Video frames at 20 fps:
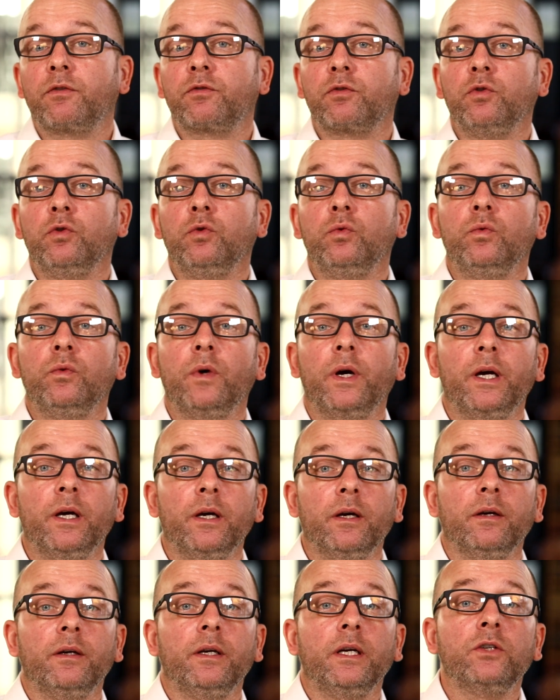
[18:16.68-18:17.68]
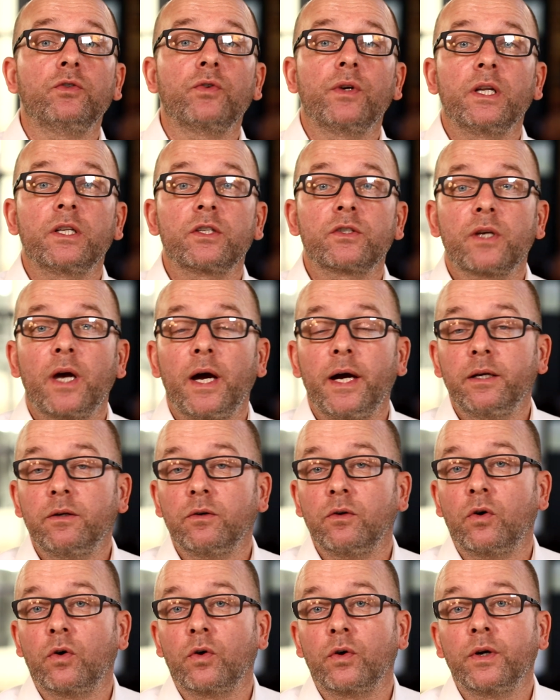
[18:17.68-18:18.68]
through an intranet site
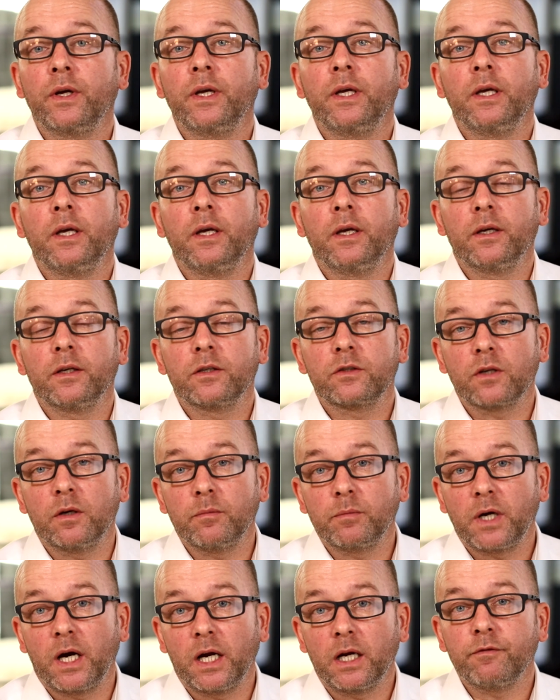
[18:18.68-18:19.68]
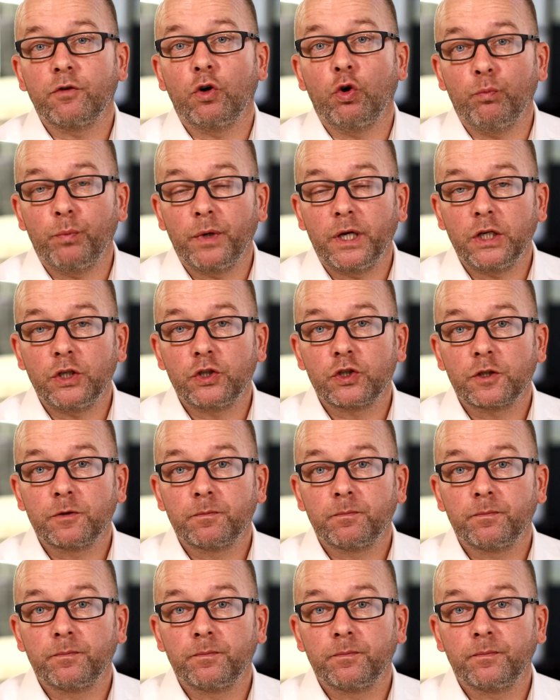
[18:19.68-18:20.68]
or some kind of homepage.
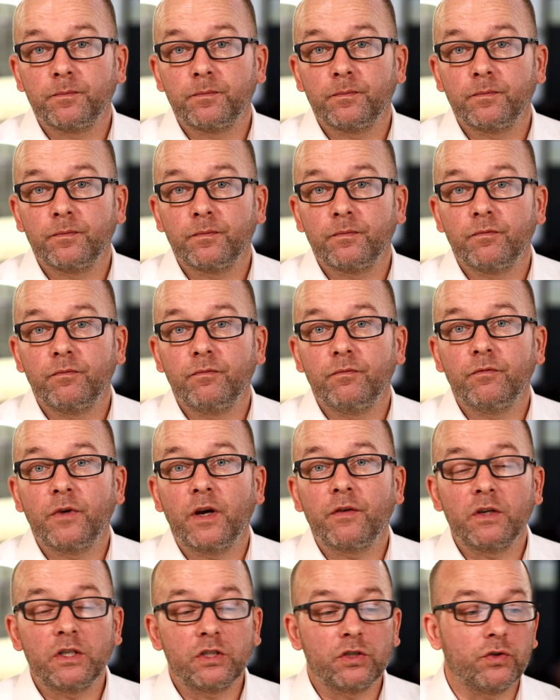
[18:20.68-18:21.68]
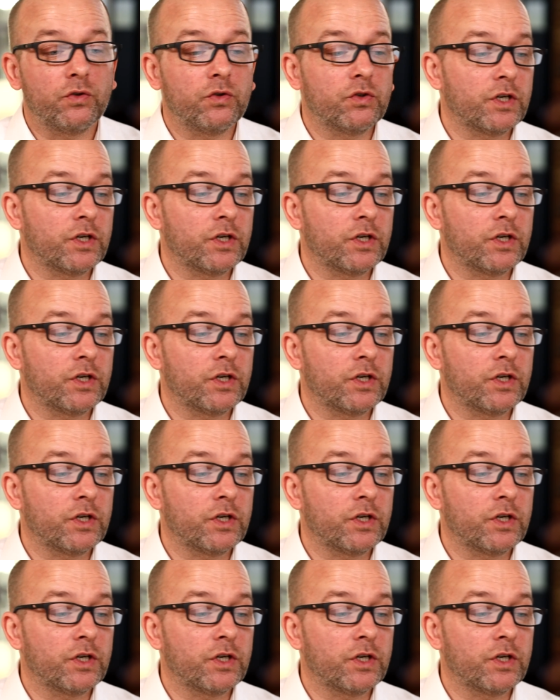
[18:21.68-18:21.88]
Very easy to